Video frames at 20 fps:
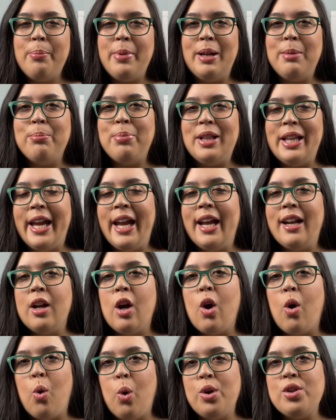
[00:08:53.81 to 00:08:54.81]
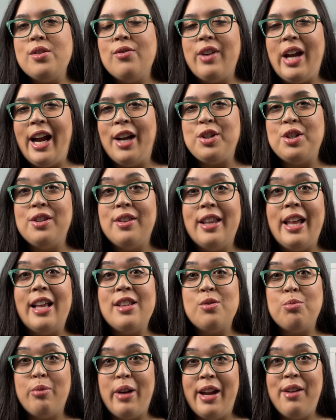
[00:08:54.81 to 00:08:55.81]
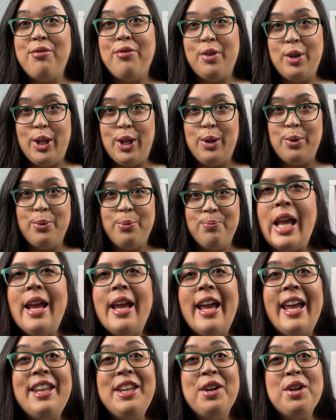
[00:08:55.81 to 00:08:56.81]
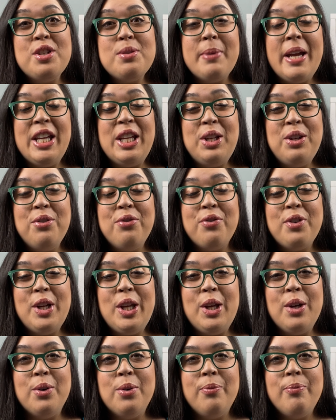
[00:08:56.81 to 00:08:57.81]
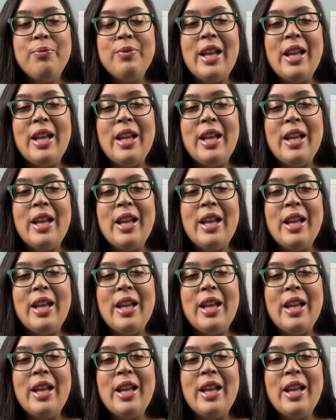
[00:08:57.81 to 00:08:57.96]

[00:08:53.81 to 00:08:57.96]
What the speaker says: and plan a course of action that's right for you. And here's my cue for you.